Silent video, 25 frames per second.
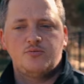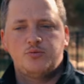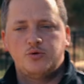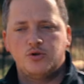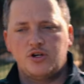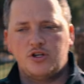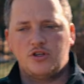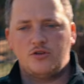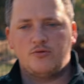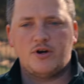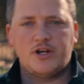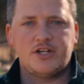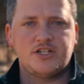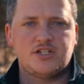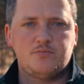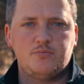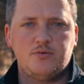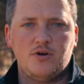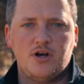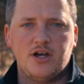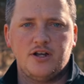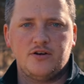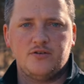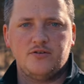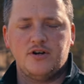put it in the right
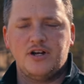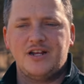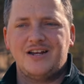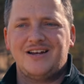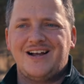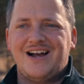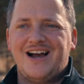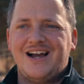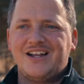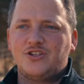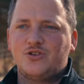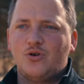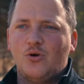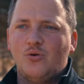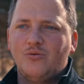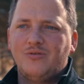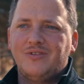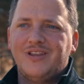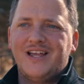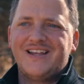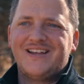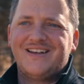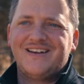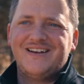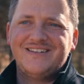spot, right? I don't
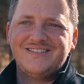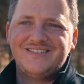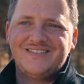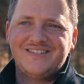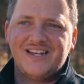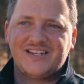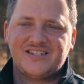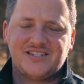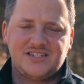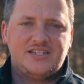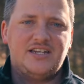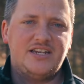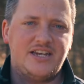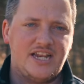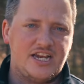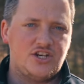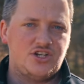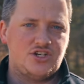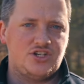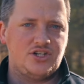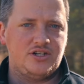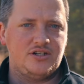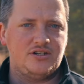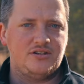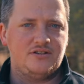like a
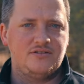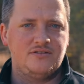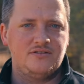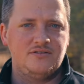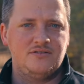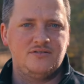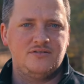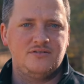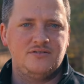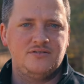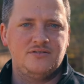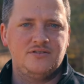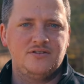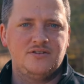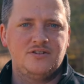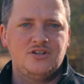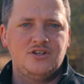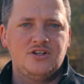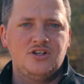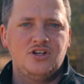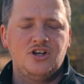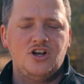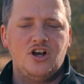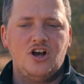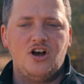destination
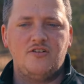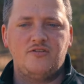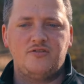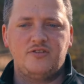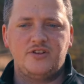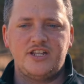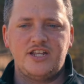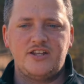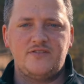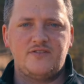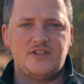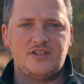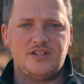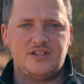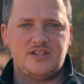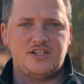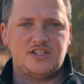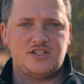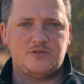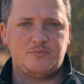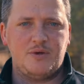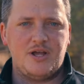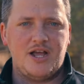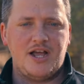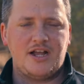of leaving the
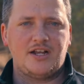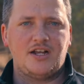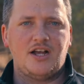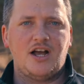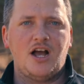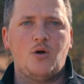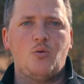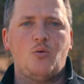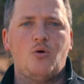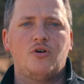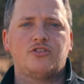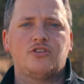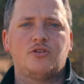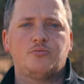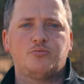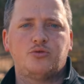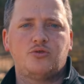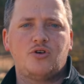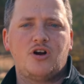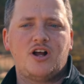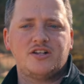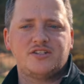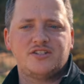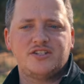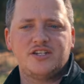disc back. I want the
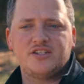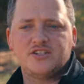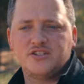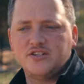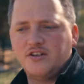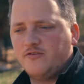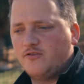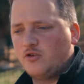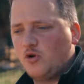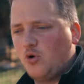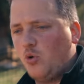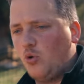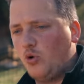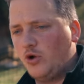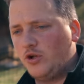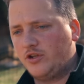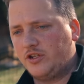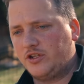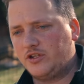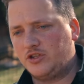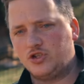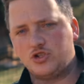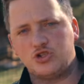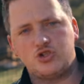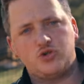process of
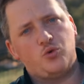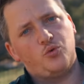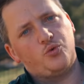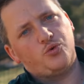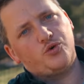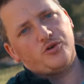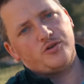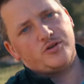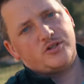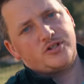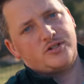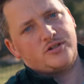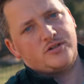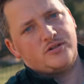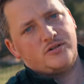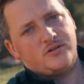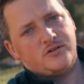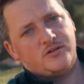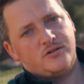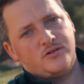coiling the shoulders.